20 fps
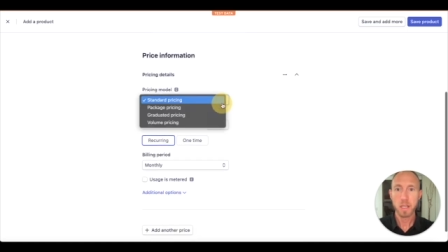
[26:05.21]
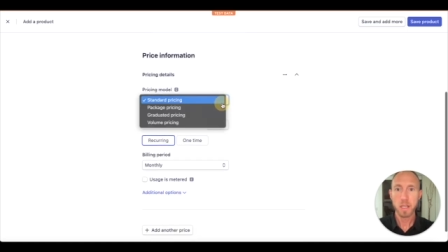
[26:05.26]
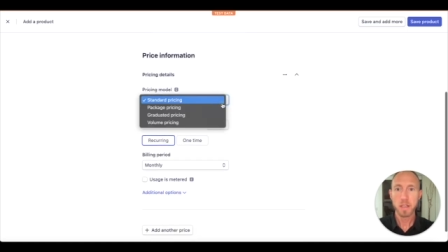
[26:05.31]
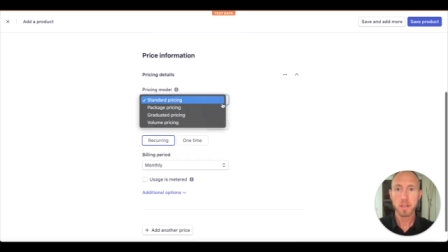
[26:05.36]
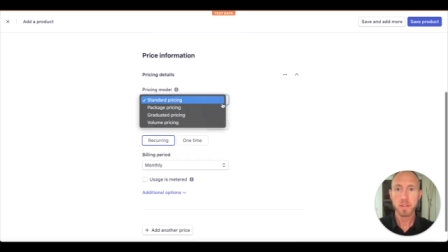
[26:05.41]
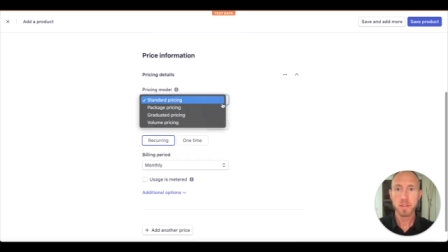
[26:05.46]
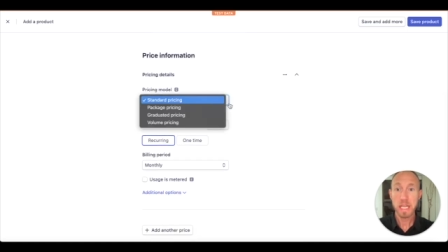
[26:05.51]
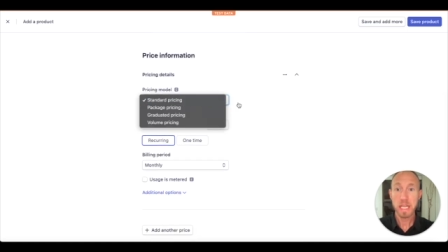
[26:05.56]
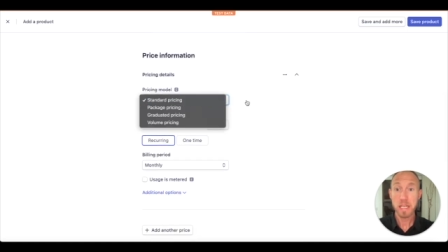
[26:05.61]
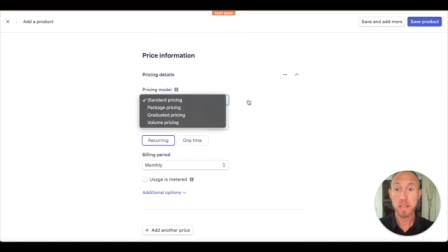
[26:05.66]

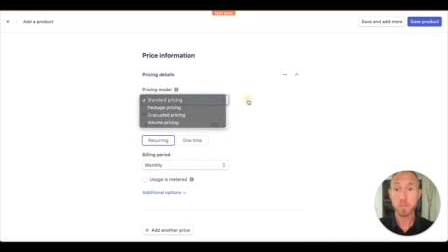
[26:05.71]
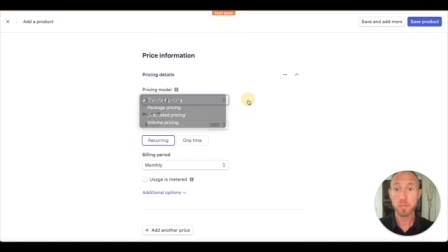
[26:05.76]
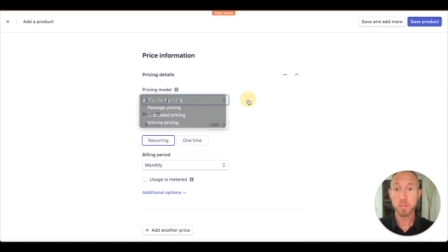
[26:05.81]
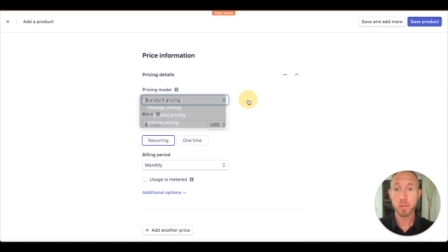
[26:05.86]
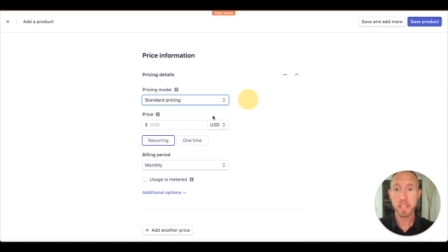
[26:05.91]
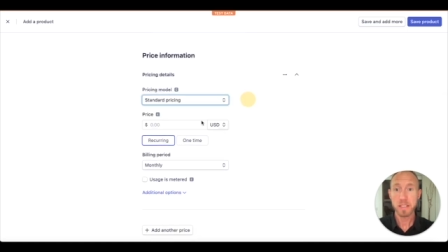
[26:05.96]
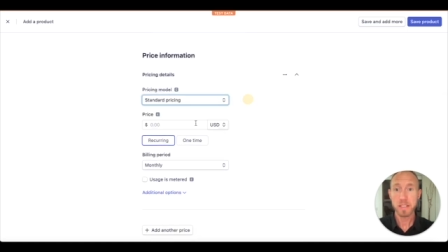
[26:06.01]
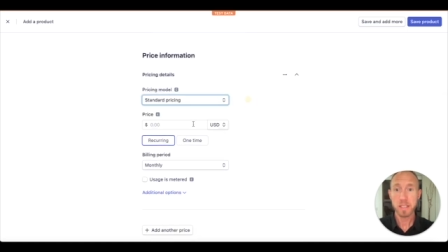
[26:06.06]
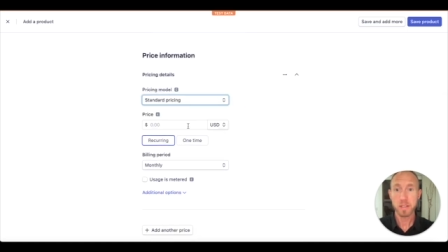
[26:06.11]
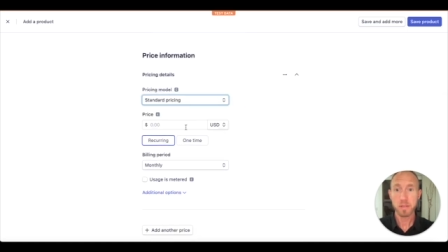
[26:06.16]
Standard
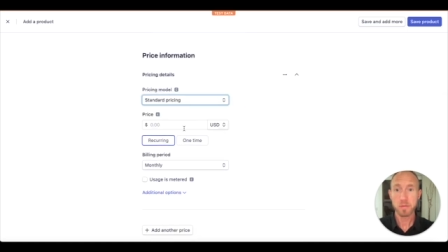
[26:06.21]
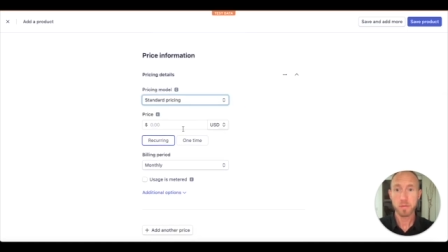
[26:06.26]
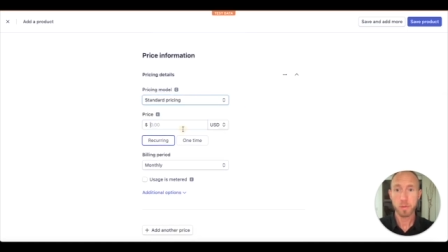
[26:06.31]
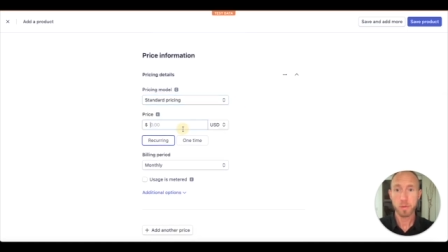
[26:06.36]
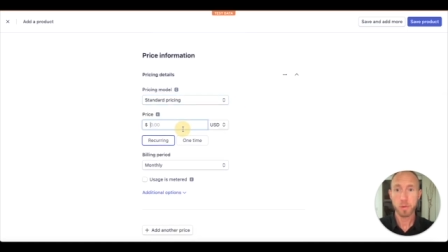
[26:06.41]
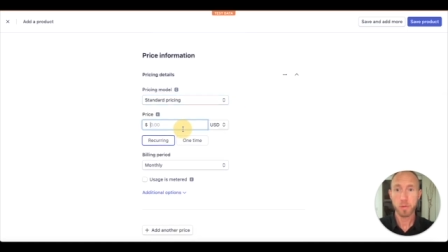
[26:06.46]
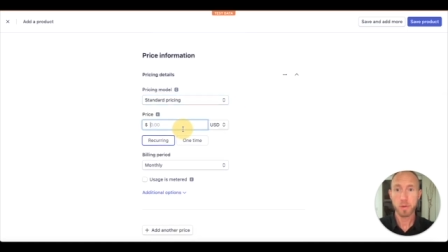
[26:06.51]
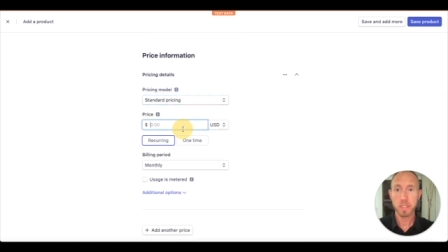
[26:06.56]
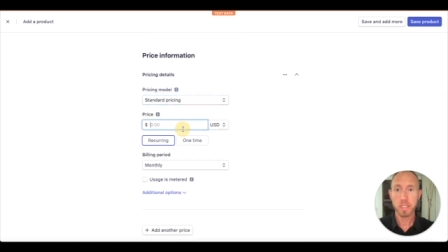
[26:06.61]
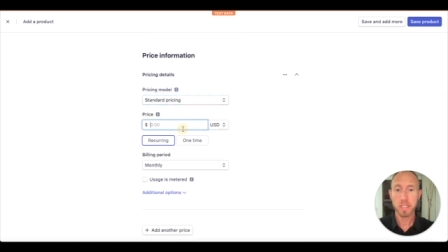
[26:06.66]
pricing is what we
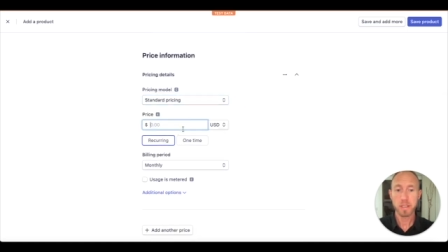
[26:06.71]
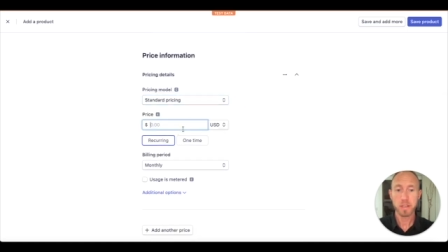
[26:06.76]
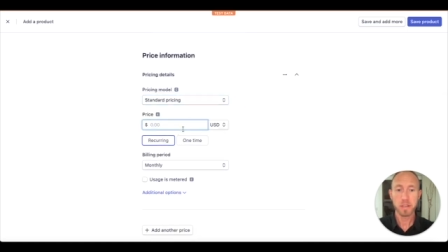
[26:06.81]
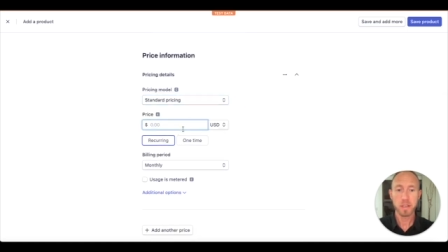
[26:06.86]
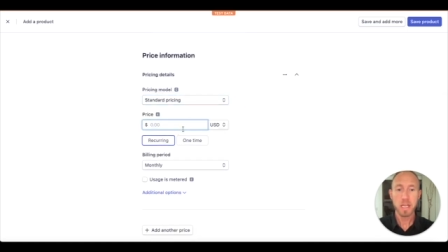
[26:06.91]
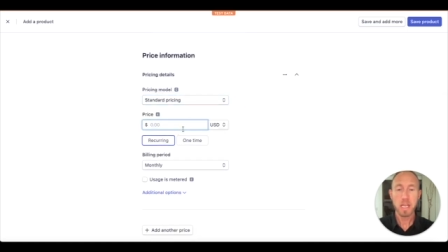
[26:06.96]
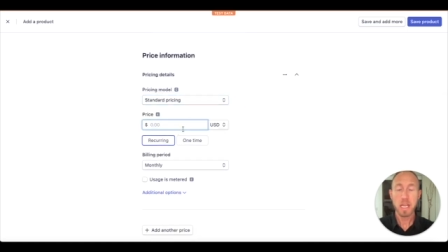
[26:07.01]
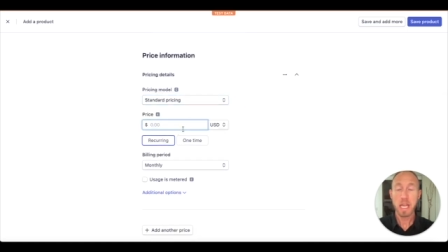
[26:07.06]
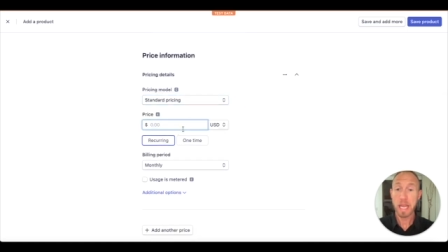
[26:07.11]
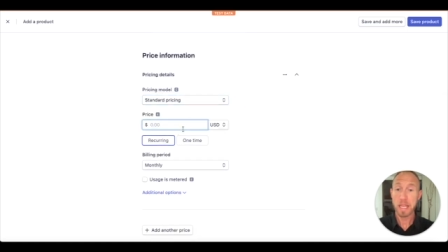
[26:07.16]
want here,
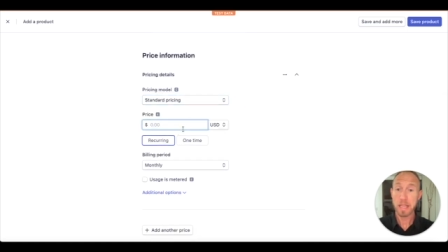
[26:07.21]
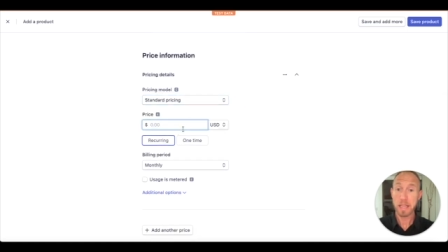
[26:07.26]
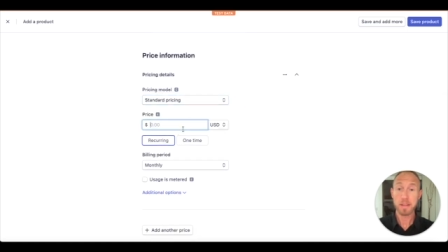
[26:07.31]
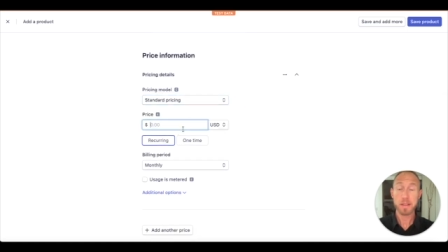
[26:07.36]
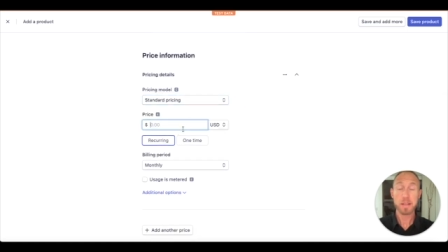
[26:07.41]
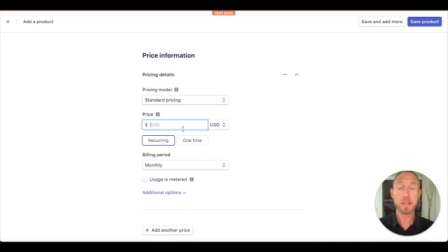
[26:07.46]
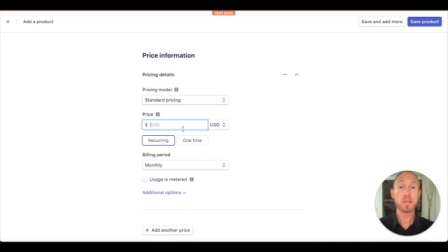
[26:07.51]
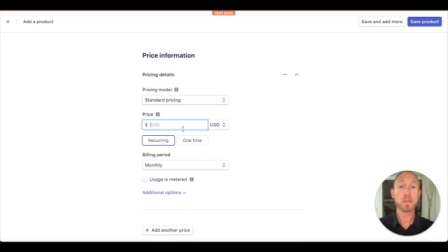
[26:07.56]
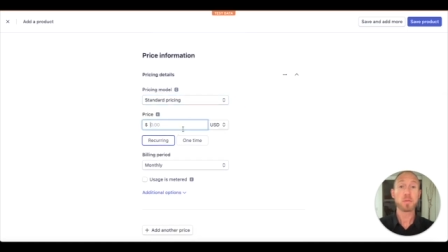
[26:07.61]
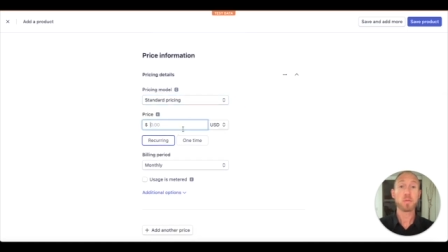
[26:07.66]
and then
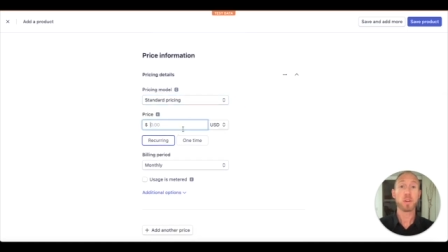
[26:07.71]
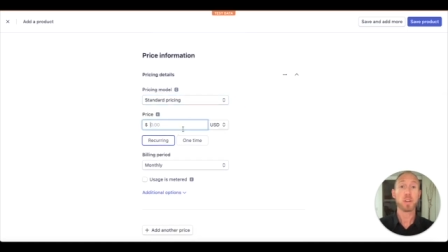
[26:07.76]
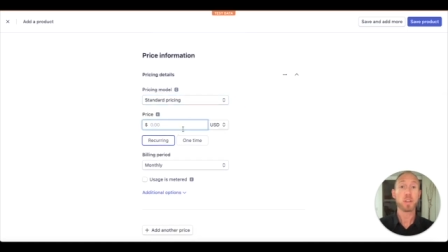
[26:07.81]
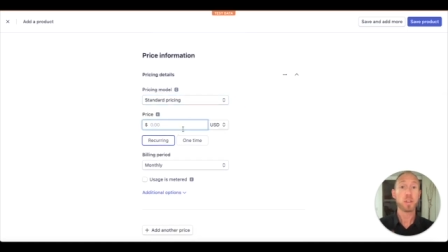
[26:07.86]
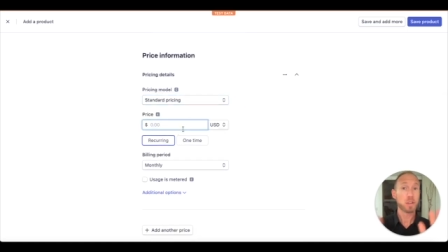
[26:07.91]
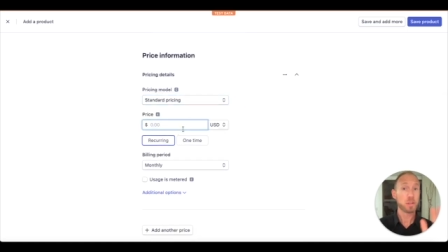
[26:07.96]
this is where you can